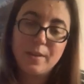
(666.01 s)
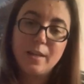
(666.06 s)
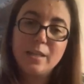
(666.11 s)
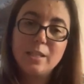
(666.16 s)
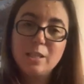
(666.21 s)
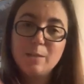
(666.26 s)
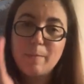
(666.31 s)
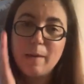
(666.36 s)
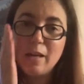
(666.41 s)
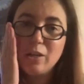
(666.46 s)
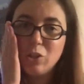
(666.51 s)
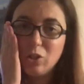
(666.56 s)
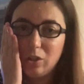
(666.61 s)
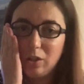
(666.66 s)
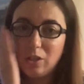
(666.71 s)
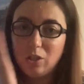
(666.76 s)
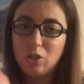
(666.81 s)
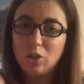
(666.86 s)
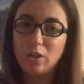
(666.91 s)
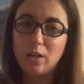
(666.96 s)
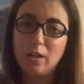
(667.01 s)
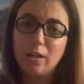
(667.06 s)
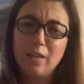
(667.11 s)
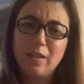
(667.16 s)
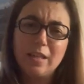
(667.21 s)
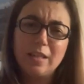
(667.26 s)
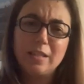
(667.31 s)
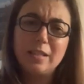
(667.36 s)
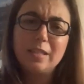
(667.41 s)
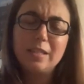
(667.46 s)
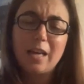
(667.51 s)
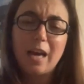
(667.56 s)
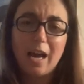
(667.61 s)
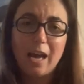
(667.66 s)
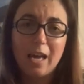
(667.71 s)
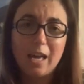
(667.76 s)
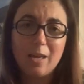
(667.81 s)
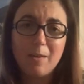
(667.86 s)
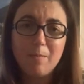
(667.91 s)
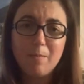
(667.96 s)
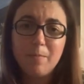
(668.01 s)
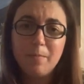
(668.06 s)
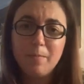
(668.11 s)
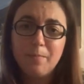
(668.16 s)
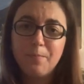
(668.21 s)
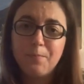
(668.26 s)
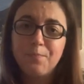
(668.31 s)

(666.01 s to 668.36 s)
Especially during this time,